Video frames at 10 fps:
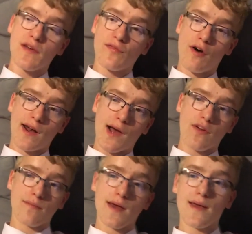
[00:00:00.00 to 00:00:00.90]
Fortnite
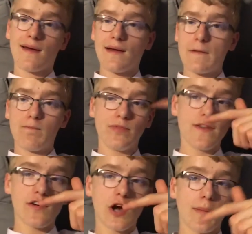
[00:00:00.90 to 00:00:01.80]
with me,
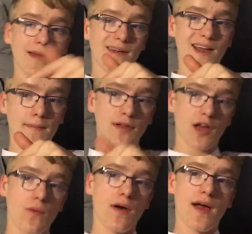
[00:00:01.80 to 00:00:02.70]
leave a comment down
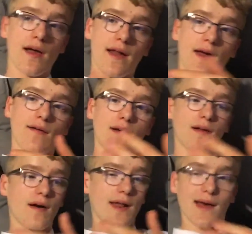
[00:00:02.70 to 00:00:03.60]
below and I'll
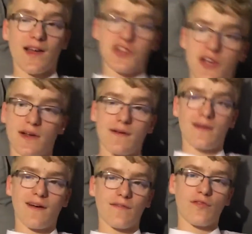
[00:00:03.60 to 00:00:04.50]
add you
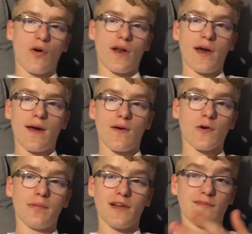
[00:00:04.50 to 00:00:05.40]
on Fortnite. I'll go
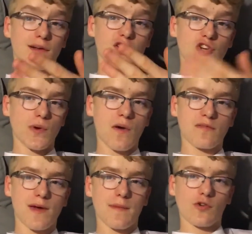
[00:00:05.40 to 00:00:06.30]
play some like duos,
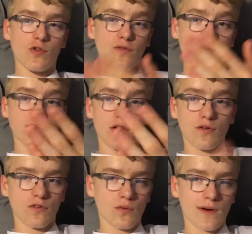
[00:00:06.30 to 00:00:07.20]
maybe I'll do for the
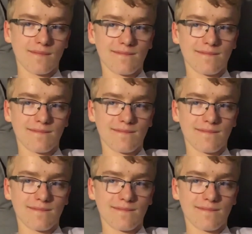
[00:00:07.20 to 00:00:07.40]
vlog as well.